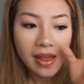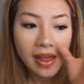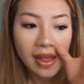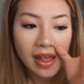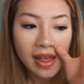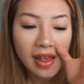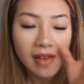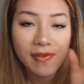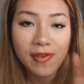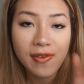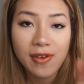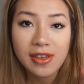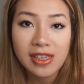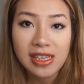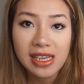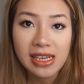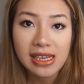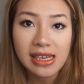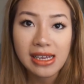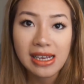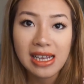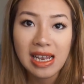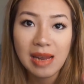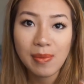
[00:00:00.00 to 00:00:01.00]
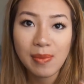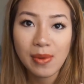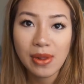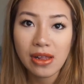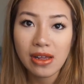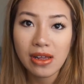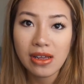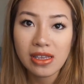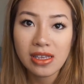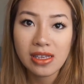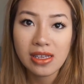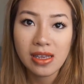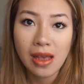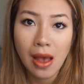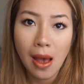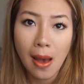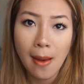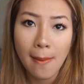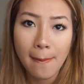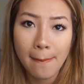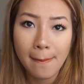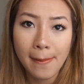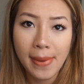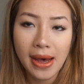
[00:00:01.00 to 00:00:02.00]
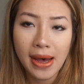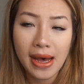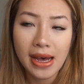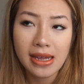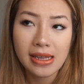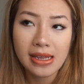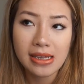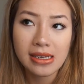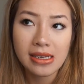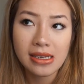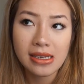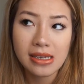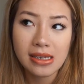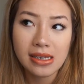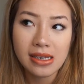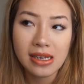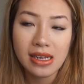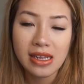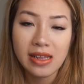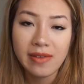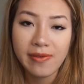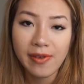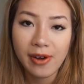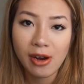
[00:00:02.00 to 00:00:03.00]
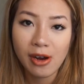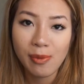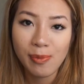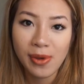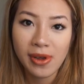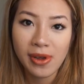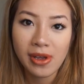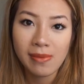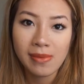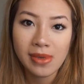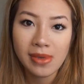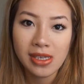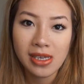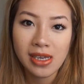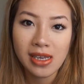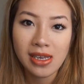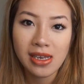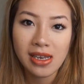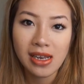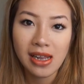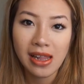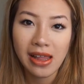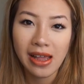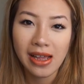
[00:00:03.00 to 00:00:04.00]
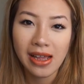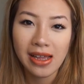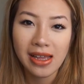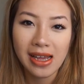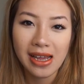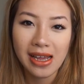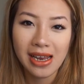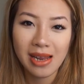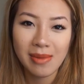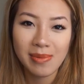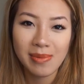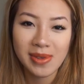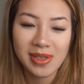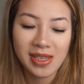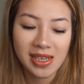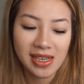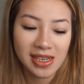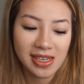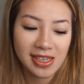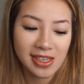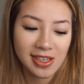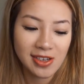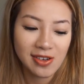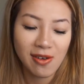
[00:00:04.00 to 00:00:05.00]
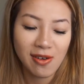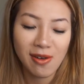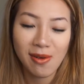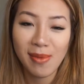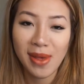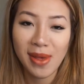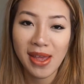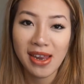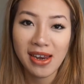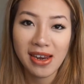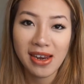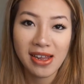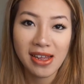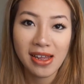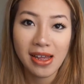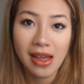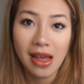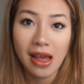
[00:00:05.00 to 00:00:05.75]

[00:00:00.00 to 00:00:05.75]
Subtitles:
It feels like a lip gloss, but it's very pigmented, like a lipstick. Do you know what I mean?